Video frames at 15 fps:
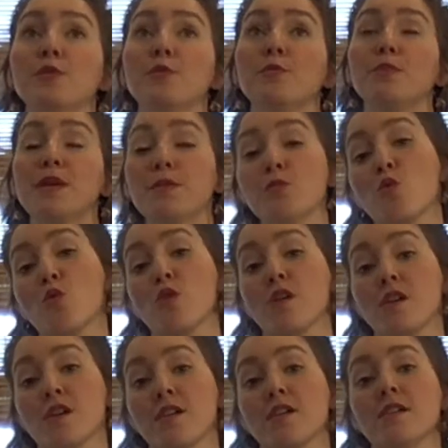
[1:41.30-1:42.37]
be
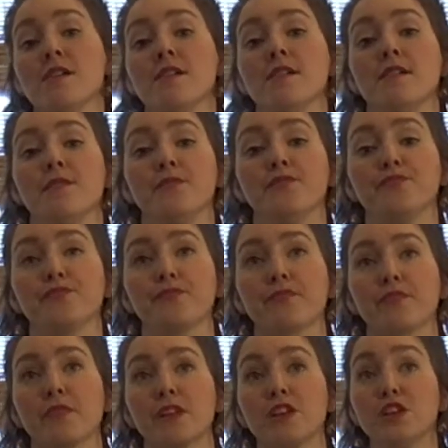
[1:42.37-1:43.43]
more
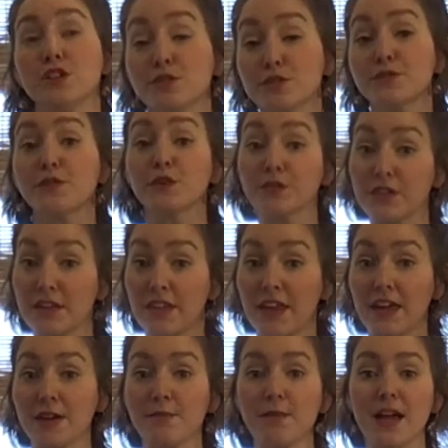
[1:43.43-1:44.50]
useful to
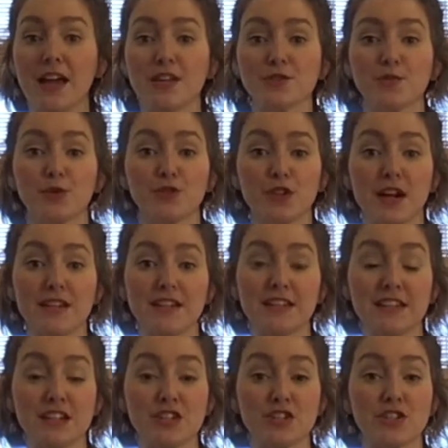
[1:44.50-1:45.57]
them as we're trying to
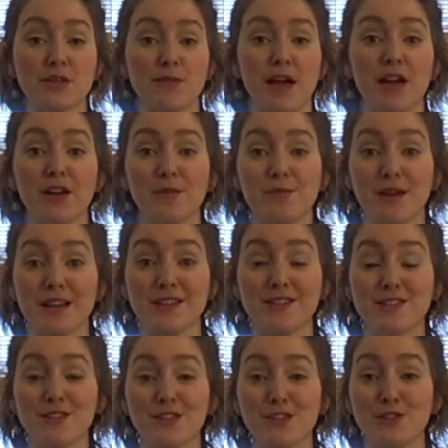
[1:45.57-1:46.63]
teach them how to best
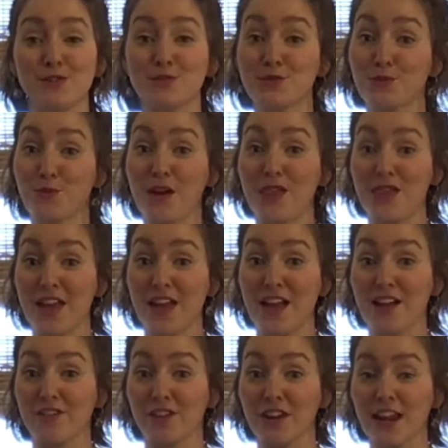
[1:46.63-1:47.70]
use what they
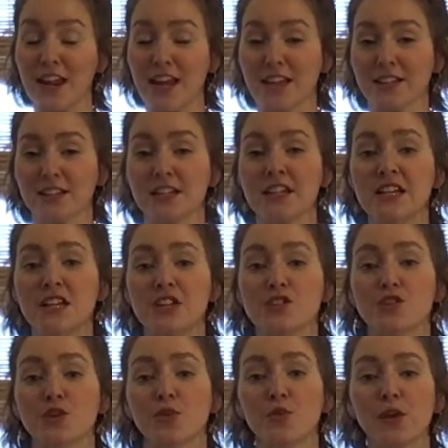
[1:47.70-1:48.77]
have on hand.
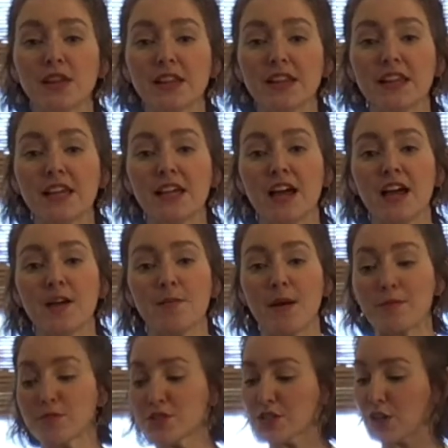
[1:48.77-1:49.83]
So really,
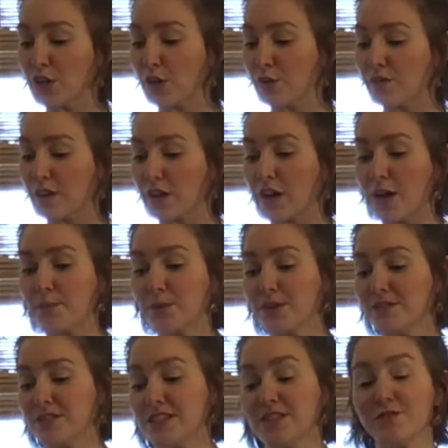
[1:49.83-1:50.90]
I'm just going to go over a couple
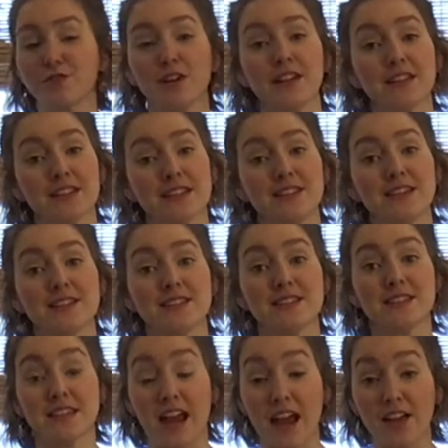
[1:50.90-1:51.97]
of different
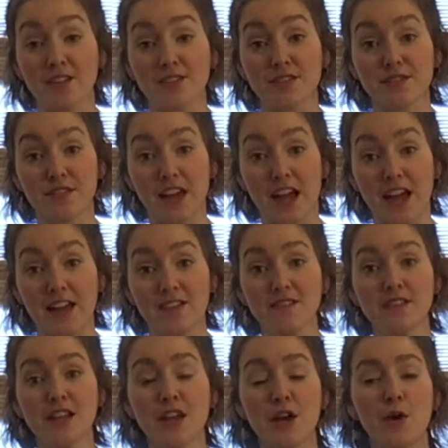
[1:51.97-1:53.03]
styles of knives,
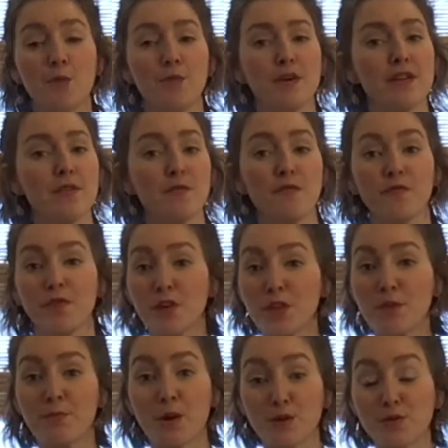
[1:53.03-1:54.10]
but for
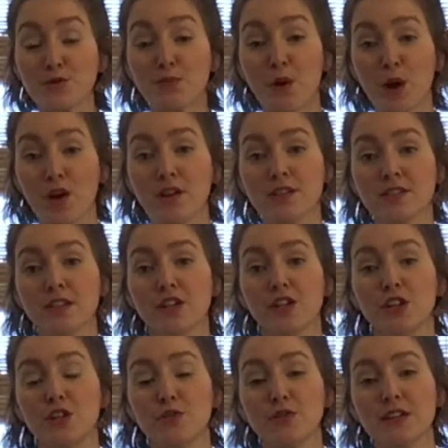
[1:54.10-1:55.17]
the most part,
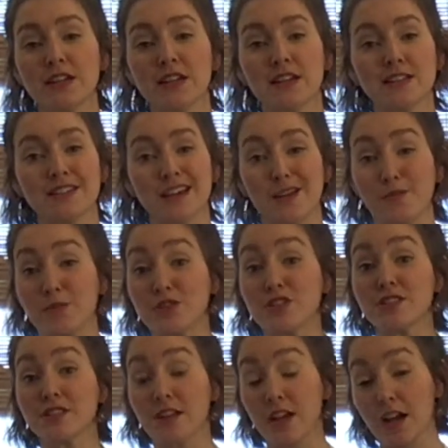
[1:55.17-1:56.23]
you can get done with
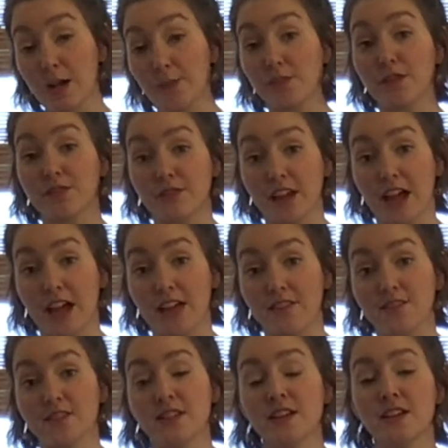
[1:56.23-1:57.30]
just a couple of knives